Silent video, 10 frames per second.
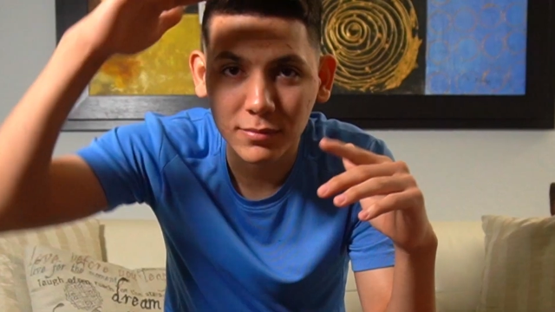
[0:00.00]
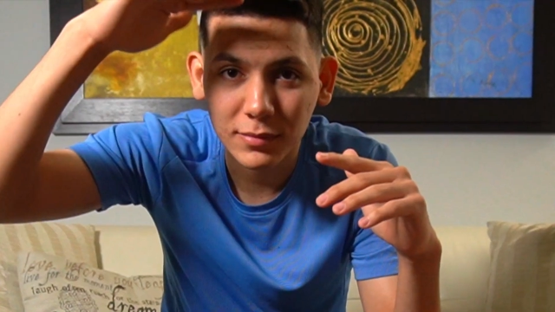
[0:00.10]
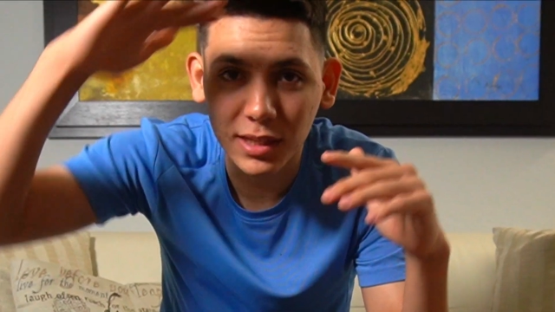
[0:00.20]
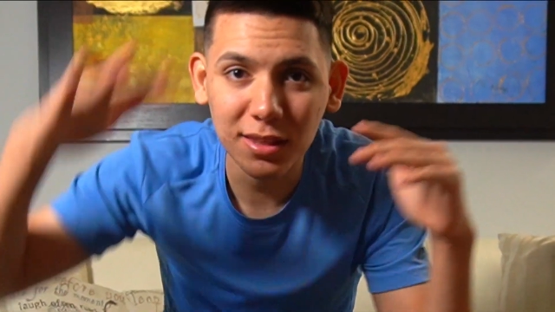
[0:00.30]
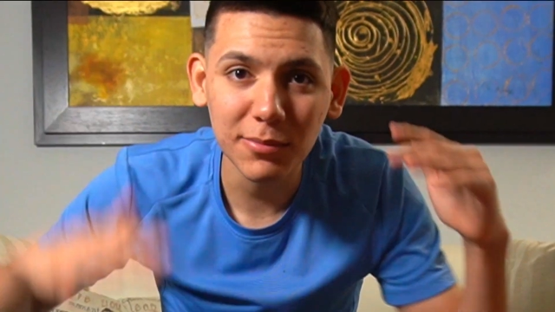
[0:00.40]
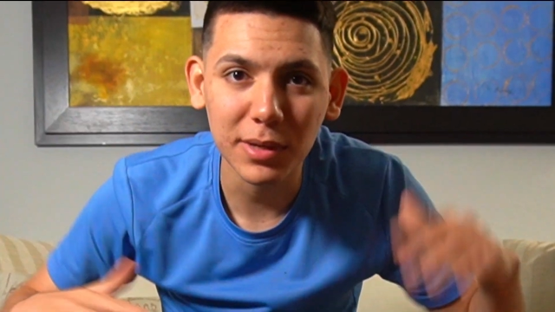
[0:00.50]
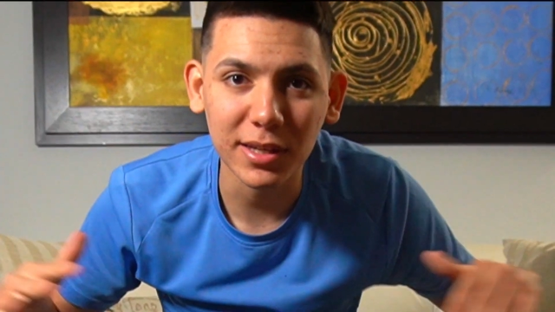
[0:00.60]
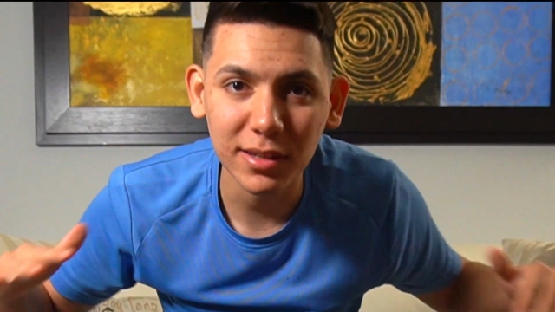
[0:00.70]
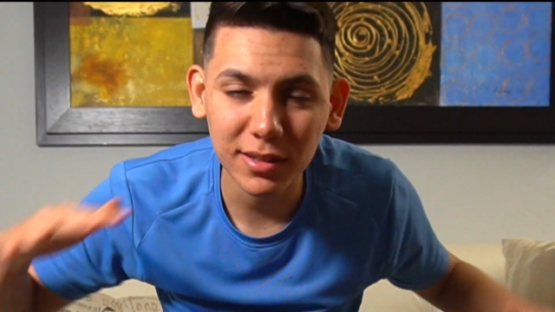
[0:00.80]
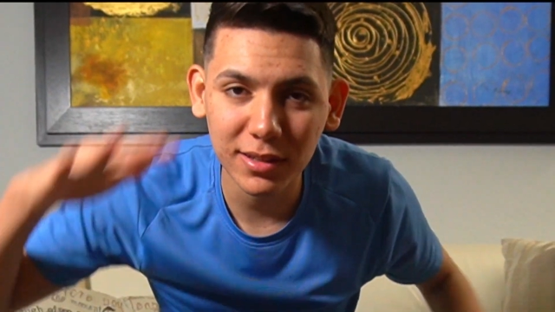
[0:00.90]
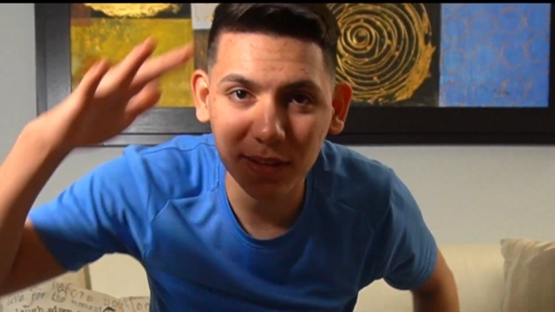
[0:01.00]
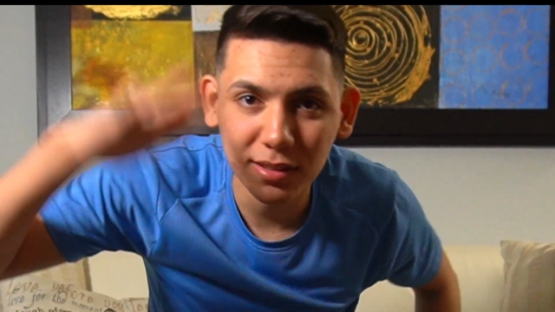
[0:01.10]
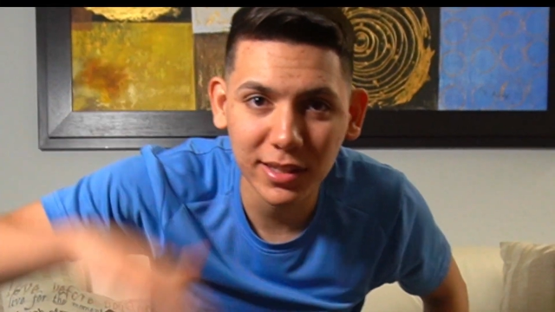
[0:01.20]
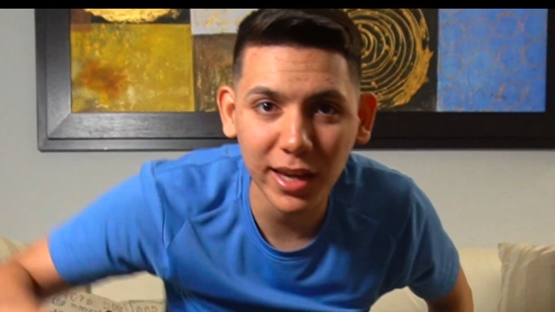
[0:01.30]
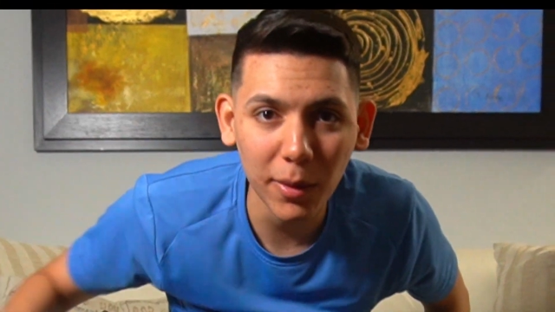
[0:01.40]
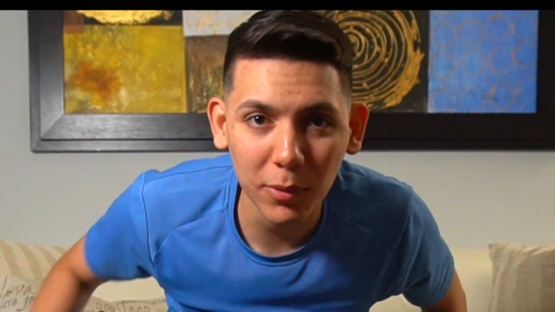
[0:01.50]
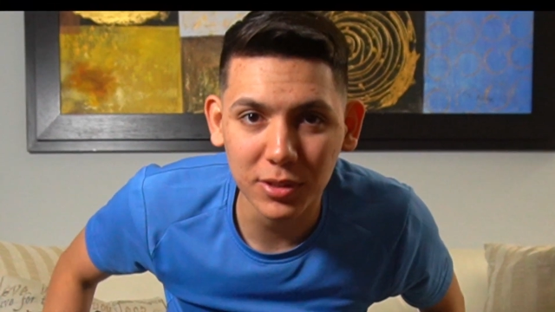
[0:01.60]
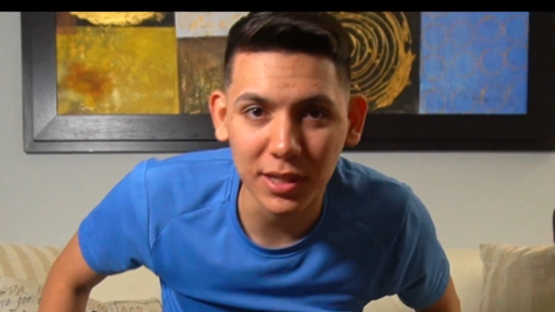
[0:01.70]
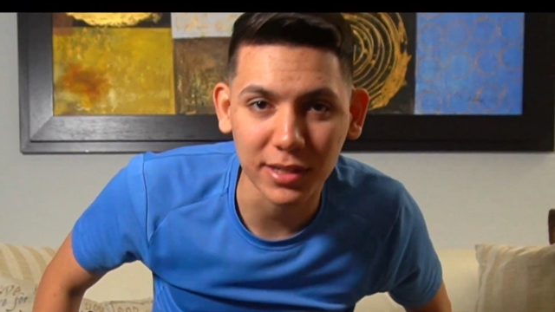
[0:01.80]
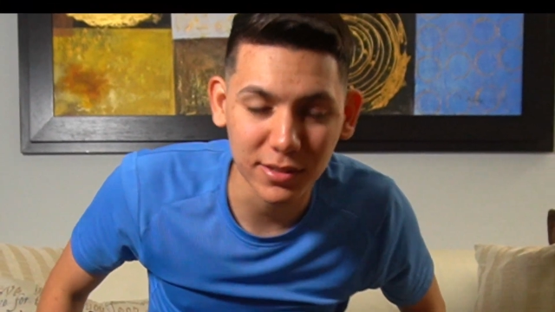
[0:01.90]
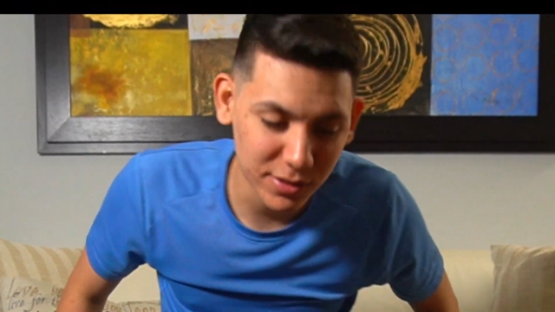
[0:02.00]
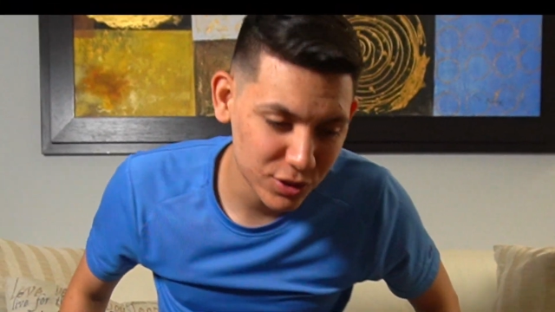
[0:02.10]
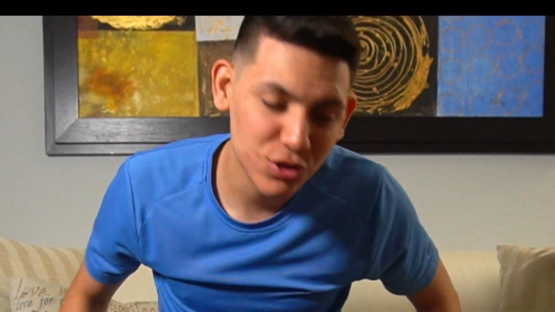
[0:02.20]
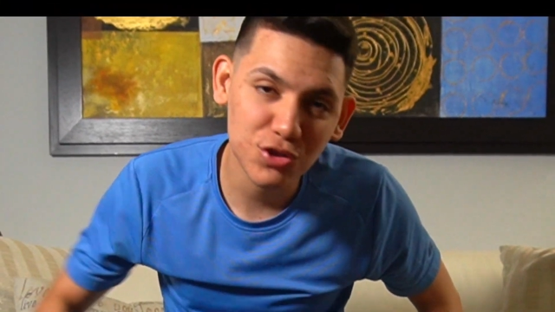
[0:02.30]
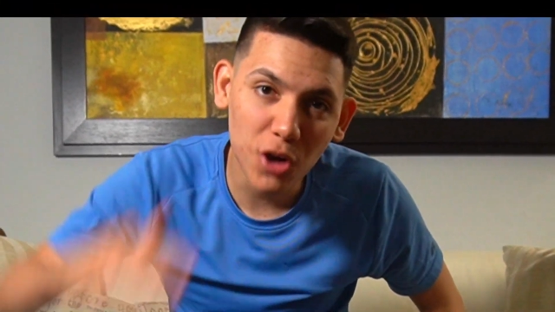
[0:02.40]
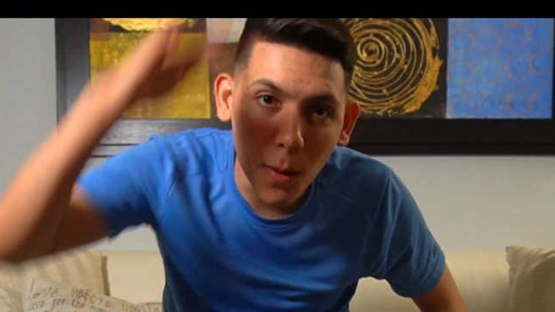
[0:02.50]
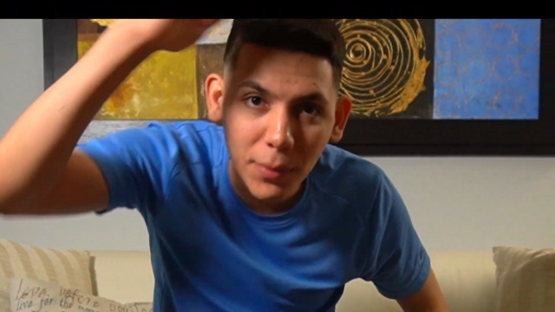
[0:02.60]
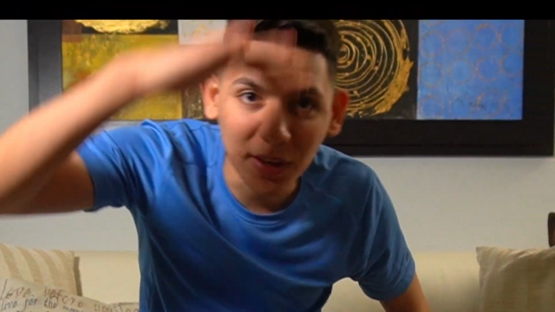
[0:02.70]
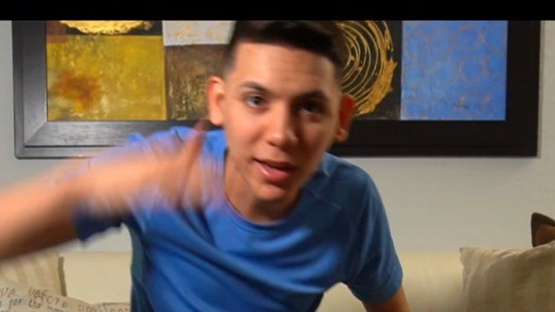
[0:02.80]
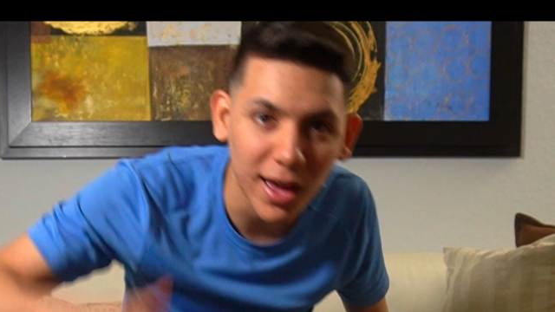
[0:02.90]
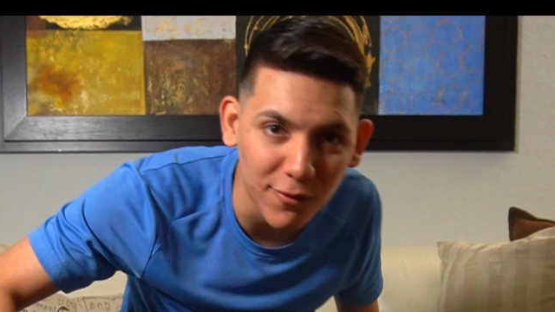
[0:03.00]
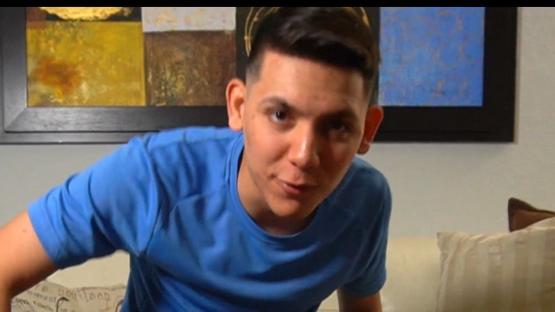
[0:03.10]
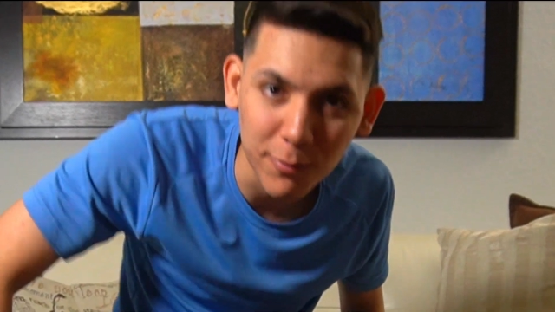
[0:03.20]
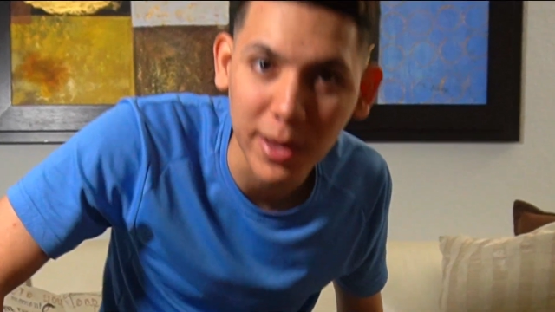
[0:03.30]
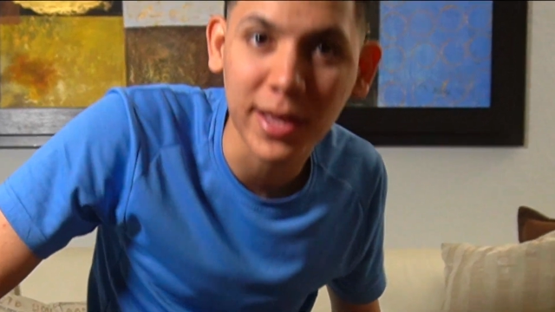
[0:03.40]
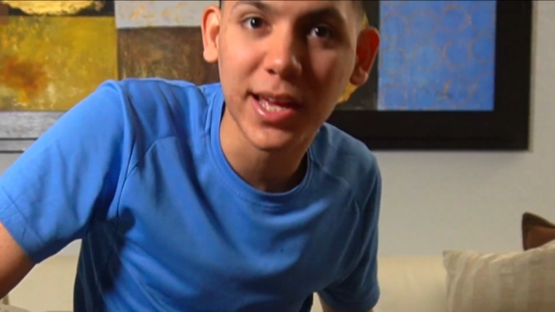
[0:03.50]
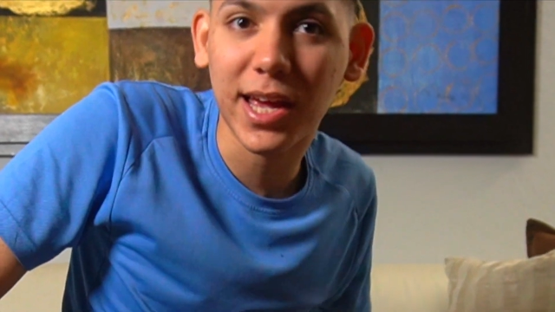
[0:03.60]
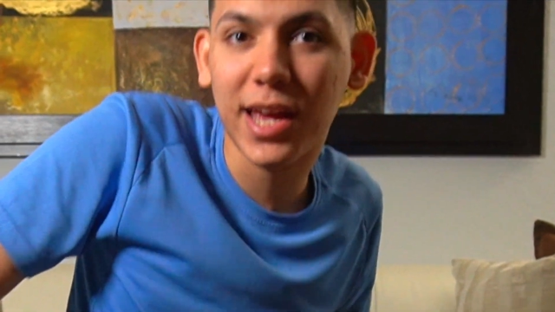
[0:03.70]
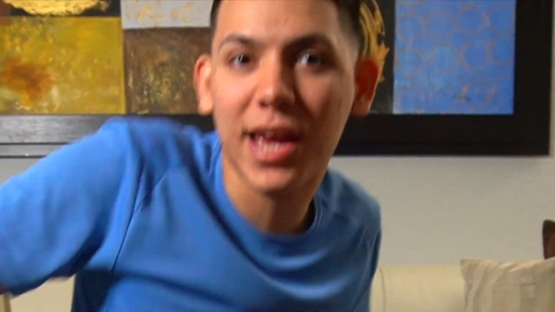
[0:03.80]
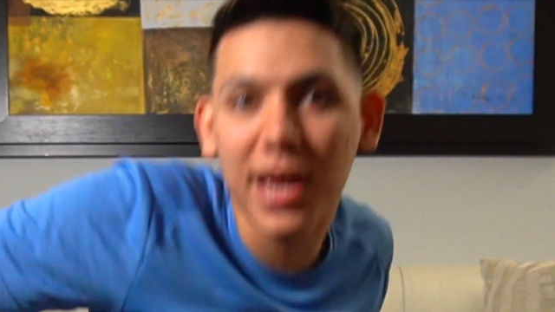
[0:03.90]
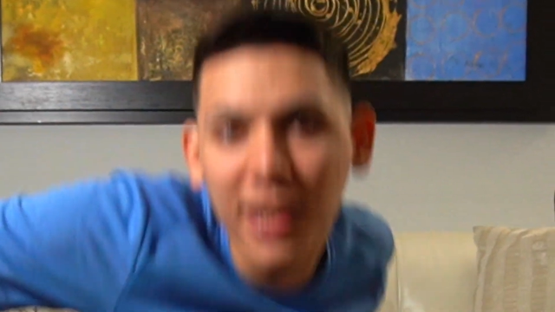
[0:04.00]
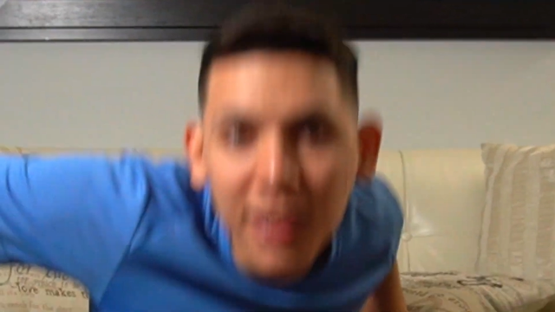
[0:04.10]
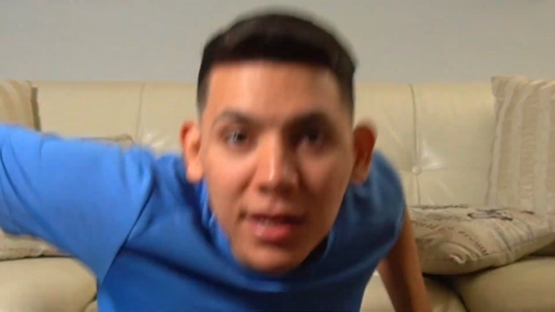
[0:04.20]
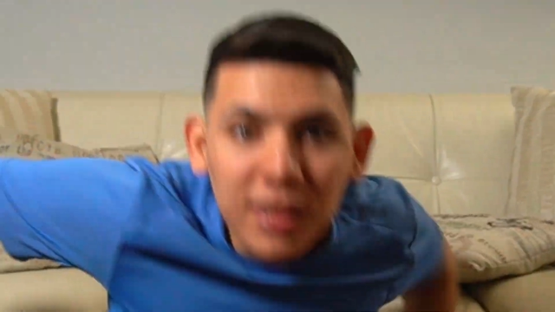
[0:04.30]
I think my camera is like chopping half of my head.